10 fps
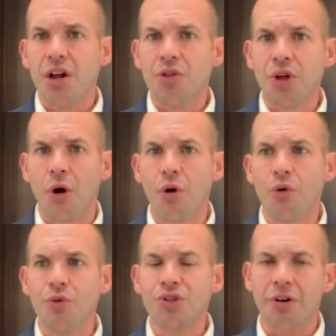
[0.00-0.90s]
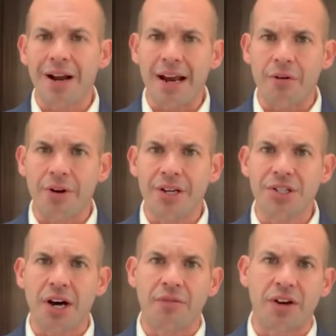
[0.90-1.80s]
Those are areas
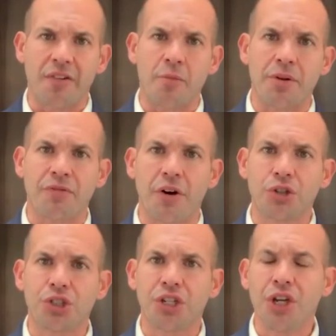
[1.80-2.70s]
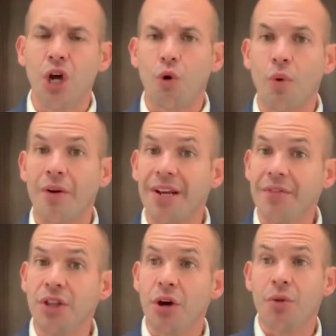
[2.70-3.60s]
of government function where
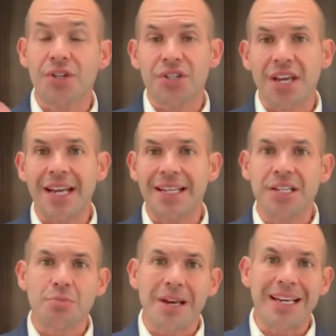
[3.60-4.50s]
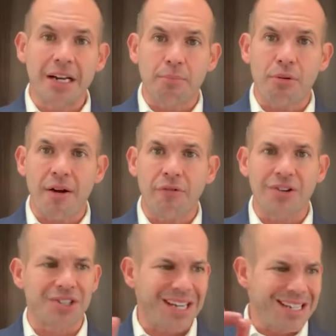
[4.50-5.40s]
even though the state is making a
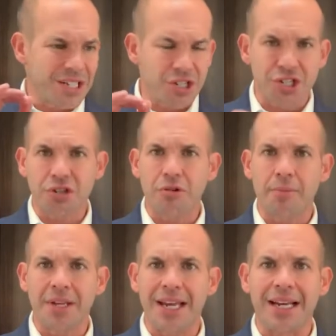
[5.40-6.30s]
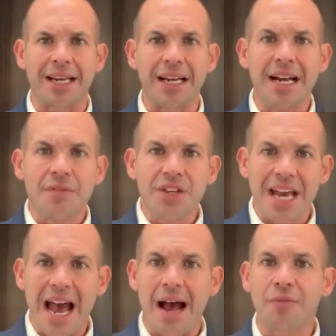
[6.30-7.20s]
preference, is discriminating the
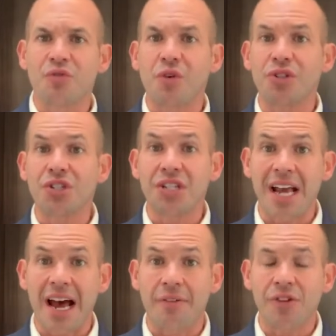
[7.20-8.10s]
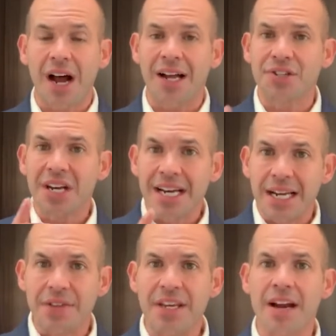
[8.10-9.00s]
haves versus the have-nots
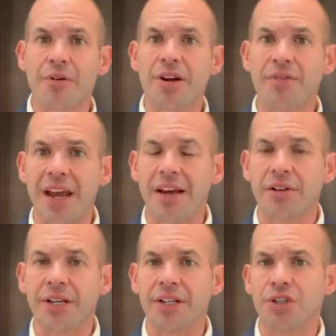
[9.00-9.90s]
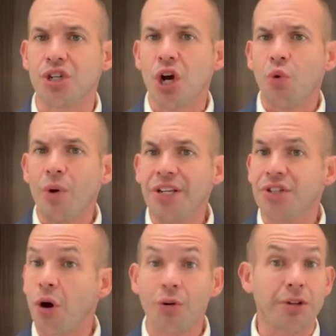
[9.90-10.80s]
in the area of alienage, we
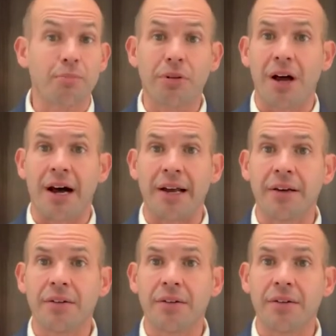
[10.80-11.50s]
don't apply